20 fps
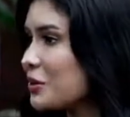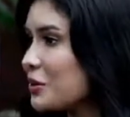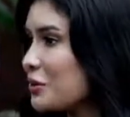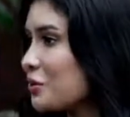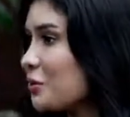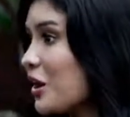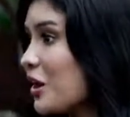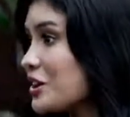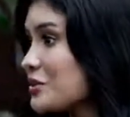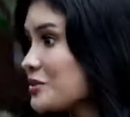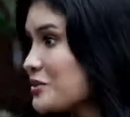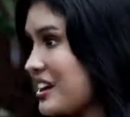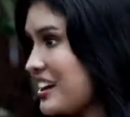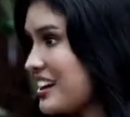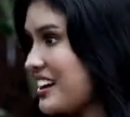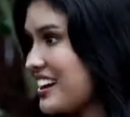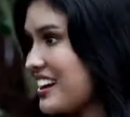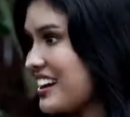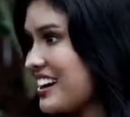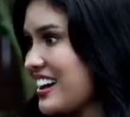one
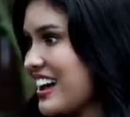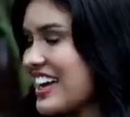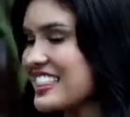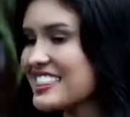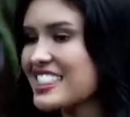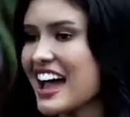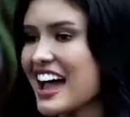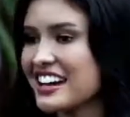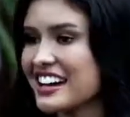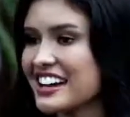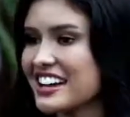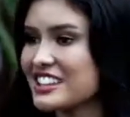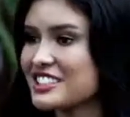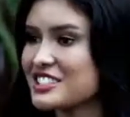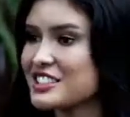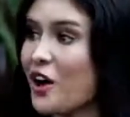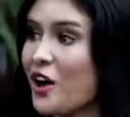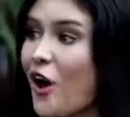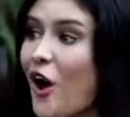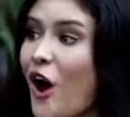way, and that
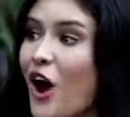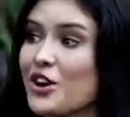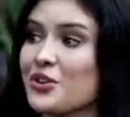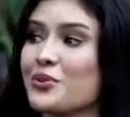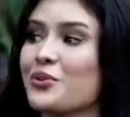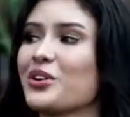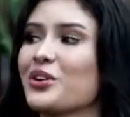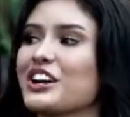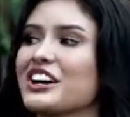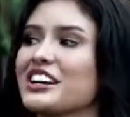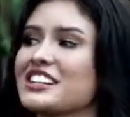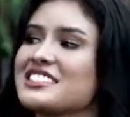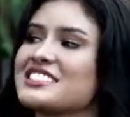is onwards.